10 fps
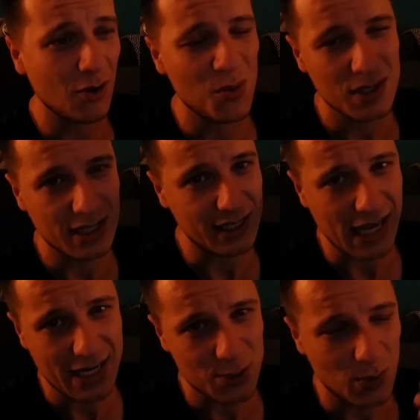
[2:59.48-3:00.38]
always at the
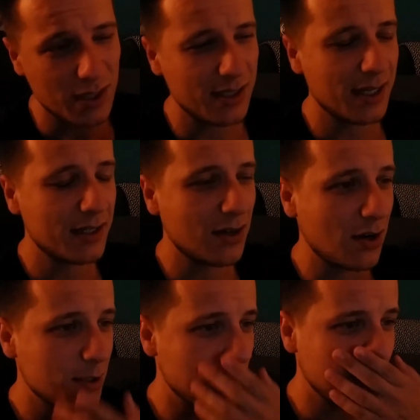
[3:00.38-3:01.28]
end as well, at the end
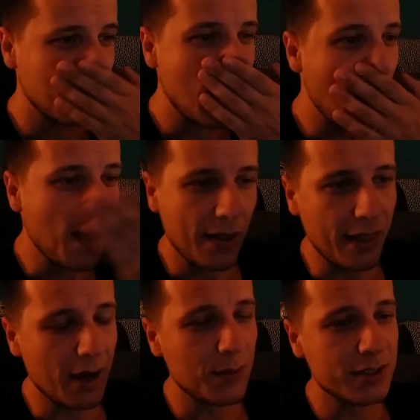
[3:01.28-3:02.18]
card, but
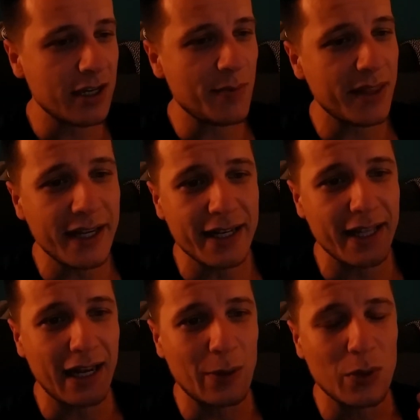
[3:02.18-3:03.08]
that was something
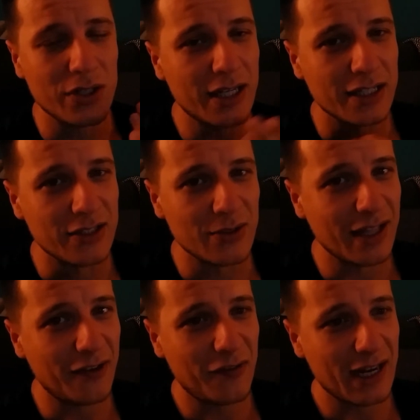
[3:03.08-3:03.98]
that I will not do
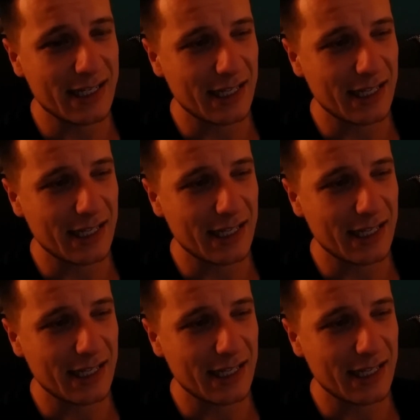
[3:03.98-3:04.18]
that fast